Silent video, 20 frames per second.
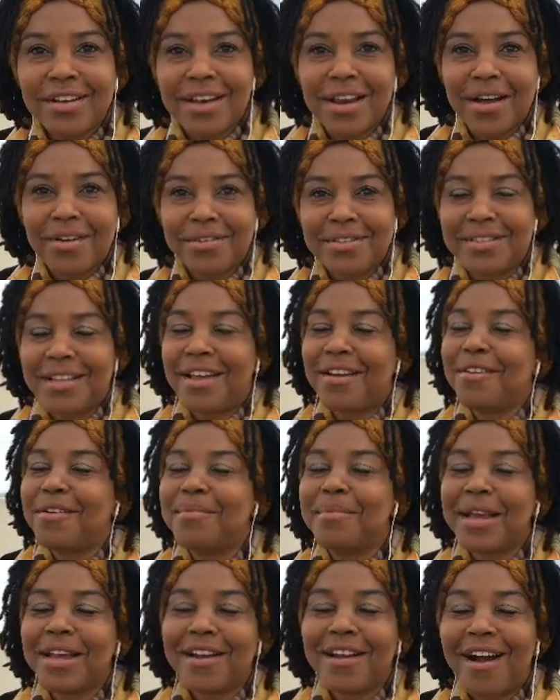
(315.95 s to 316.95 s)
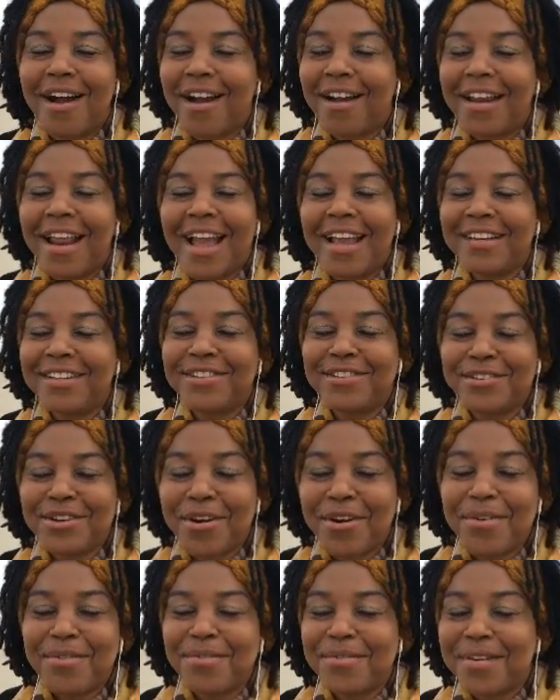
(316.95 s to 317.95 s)
And I was like, oh my God, I
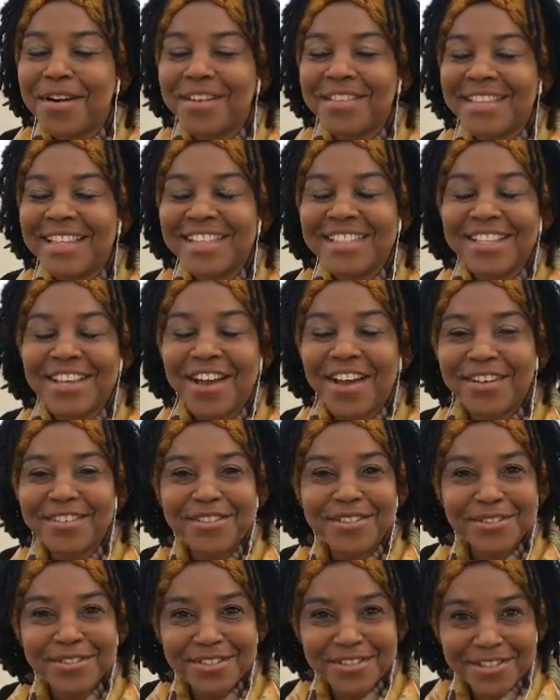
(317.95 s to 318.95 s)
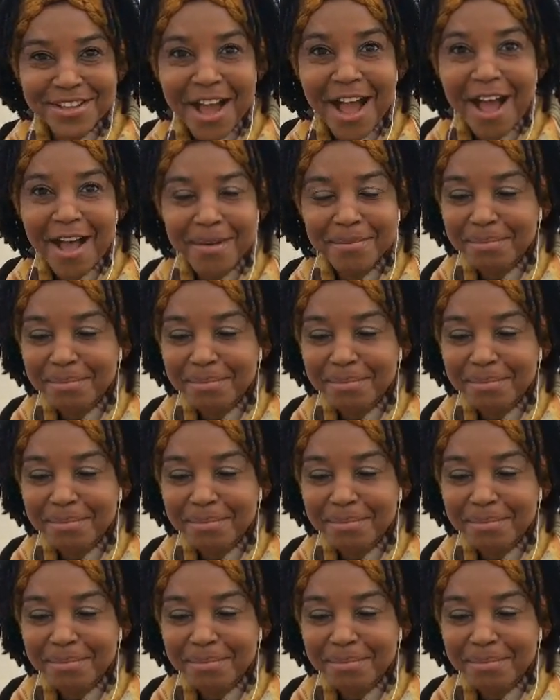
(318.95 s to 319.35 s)
don't want this hug to stop.